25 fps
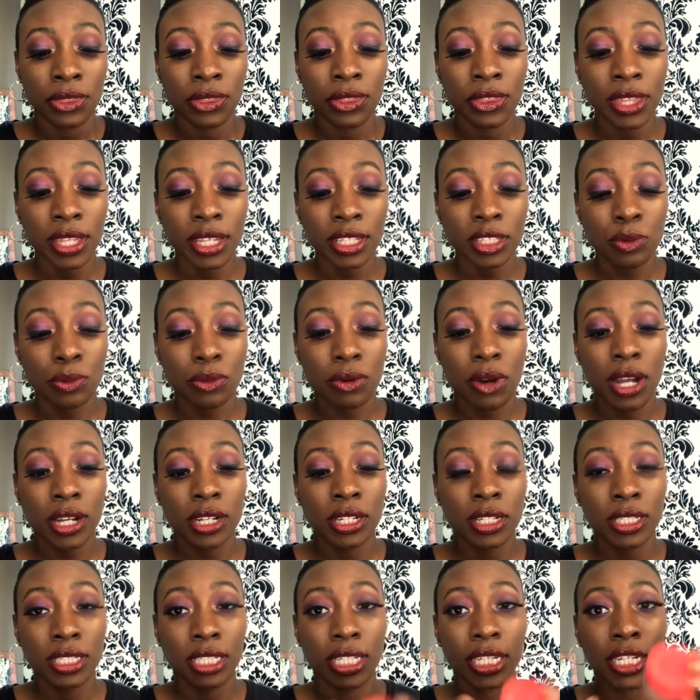this
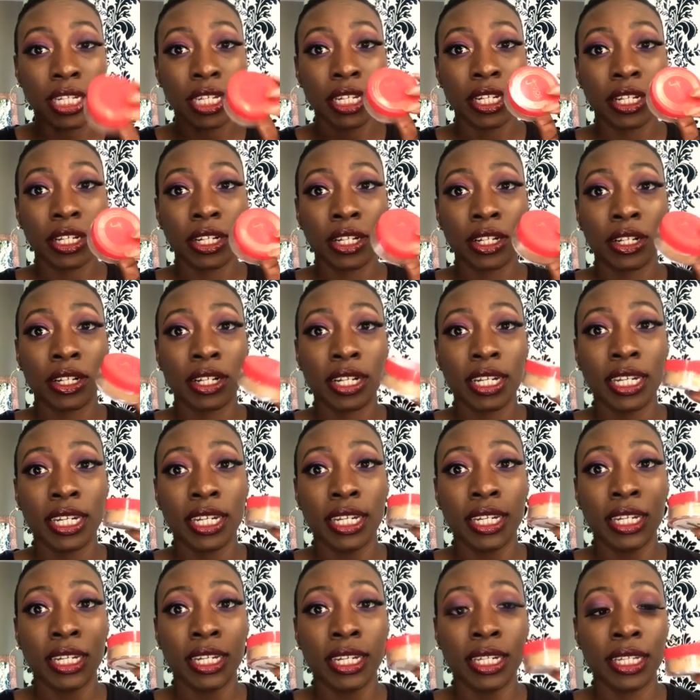product here
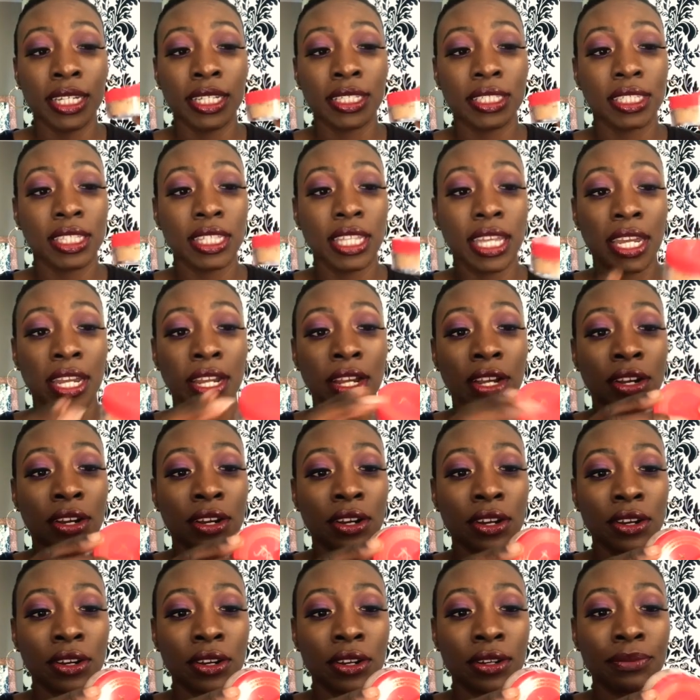is
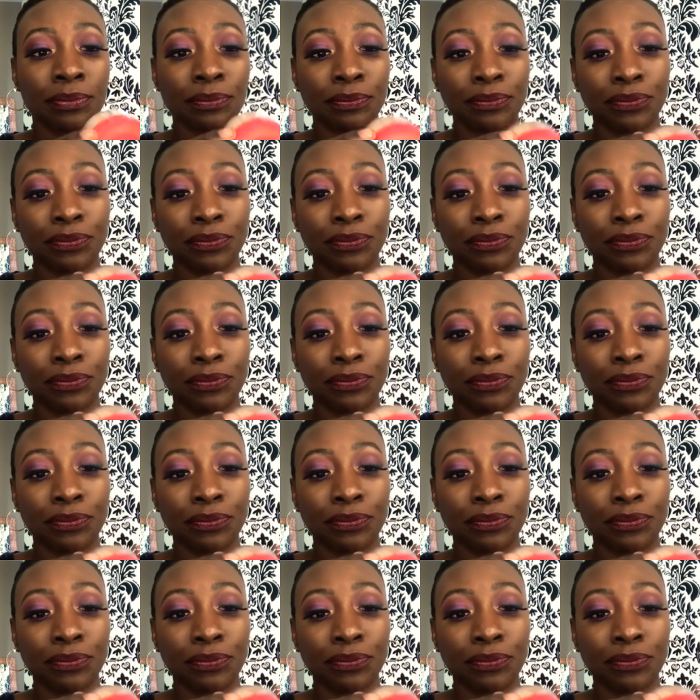the